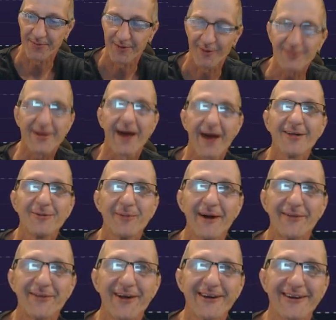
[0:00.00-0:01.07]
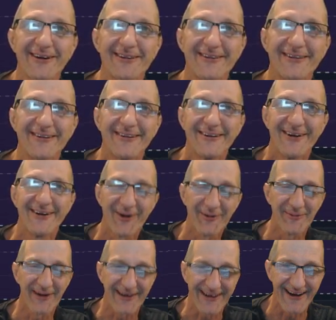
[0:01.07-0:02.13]
the hell am I thinking? Oh
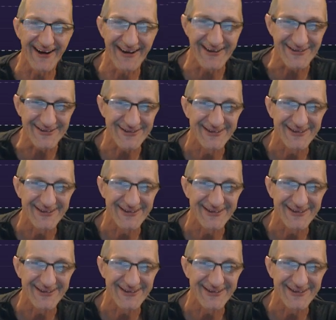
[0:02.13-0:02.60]
my gosh.